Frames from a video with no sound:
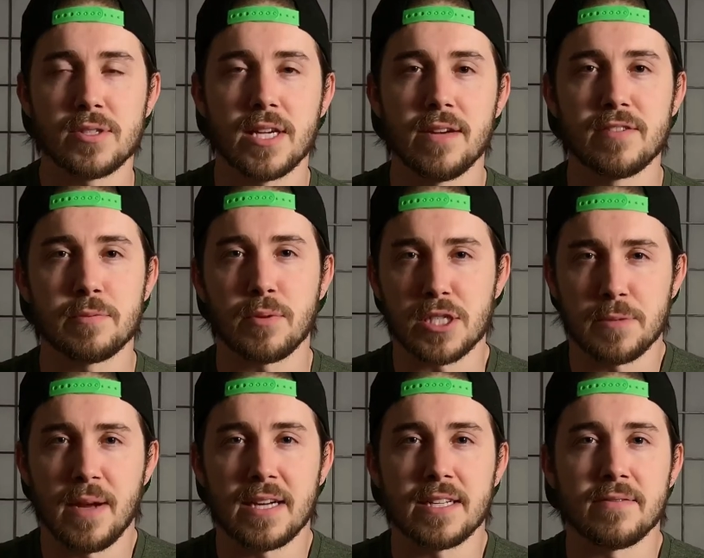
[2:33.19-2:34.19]
gives
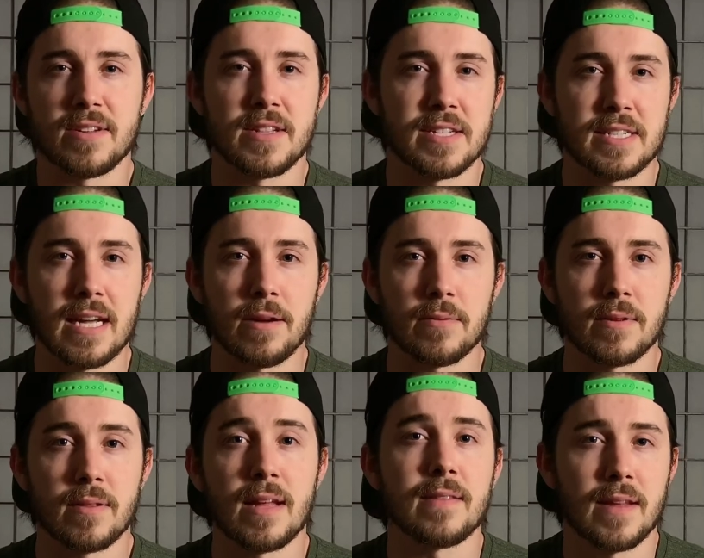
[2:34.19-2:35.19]
perspective to the sound,
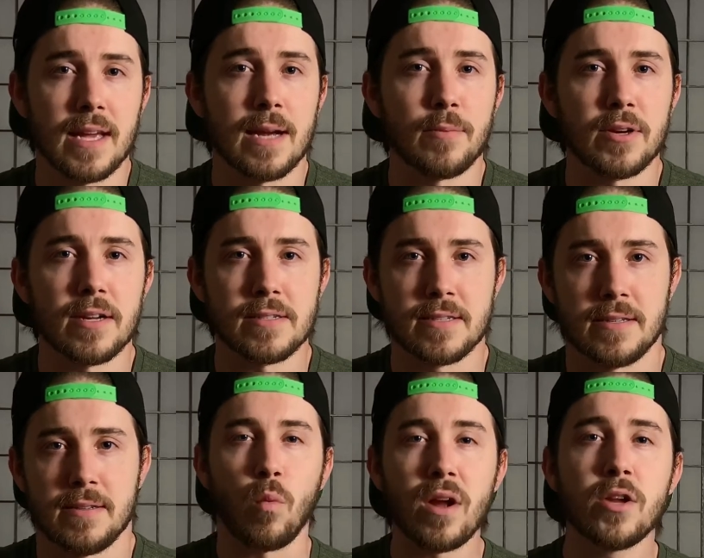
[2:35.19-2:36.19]
like the camera does.
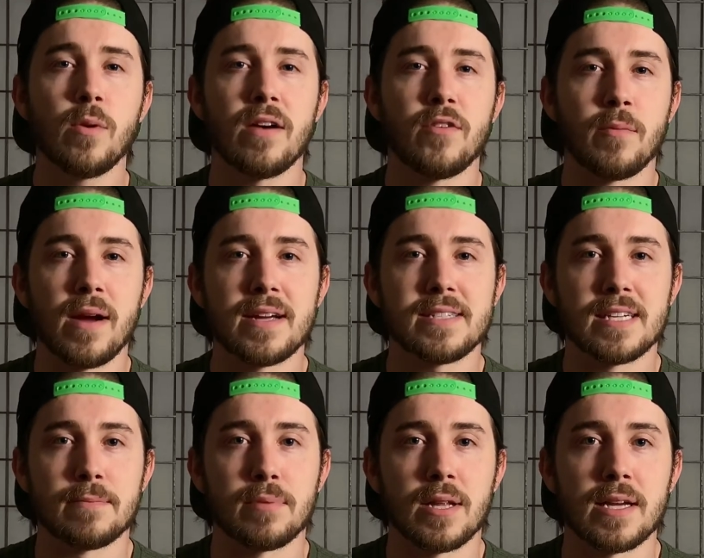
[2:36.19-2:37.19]
When you have your mics
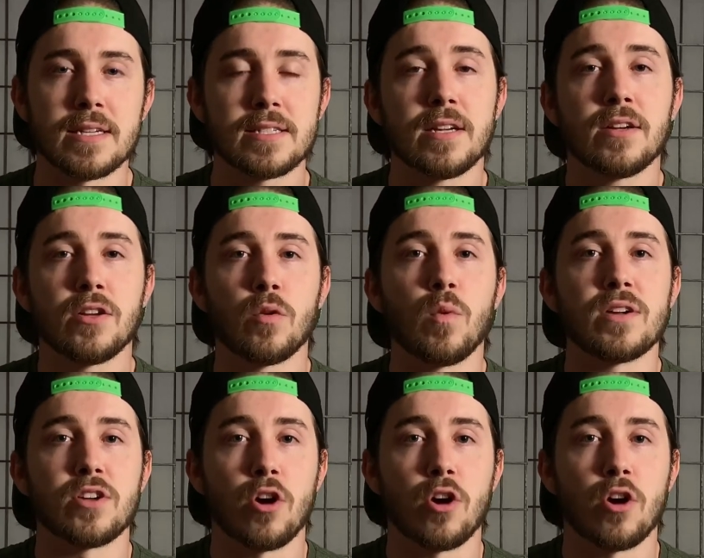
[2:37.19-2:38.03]
in place, you'll want to